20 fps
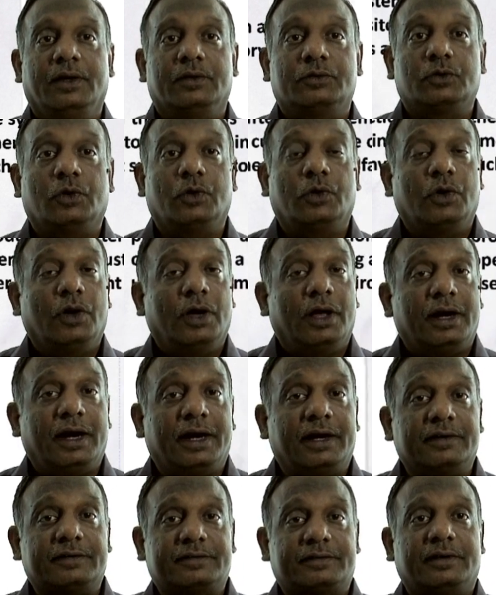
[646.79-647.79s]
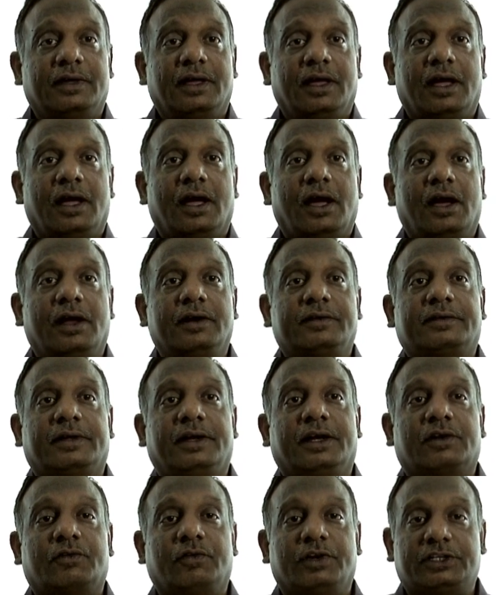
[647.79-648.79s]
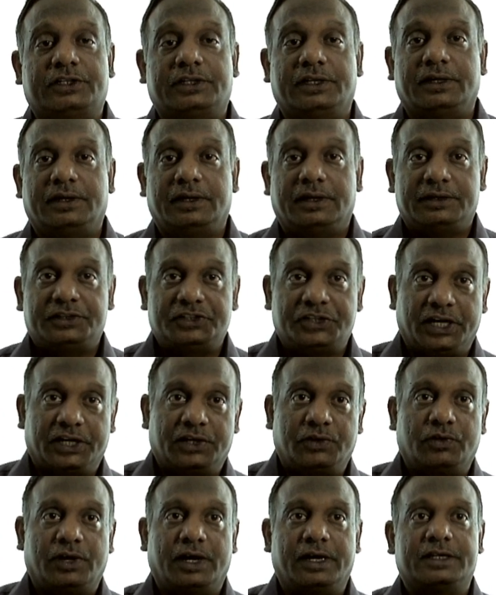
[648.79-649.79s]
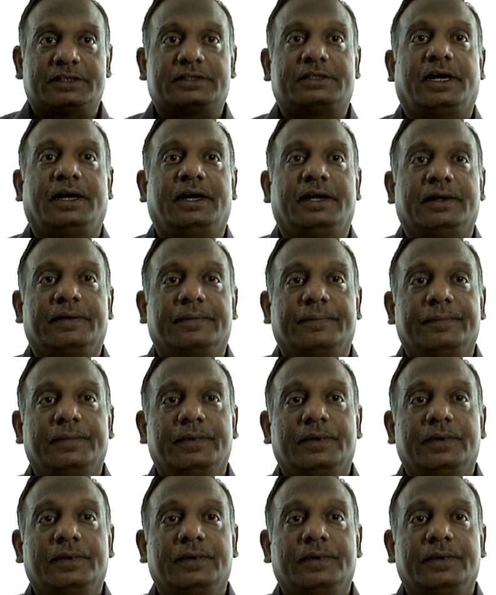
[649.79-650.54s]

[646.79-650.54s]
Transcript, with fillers: So, let us answer a question, check your understanding.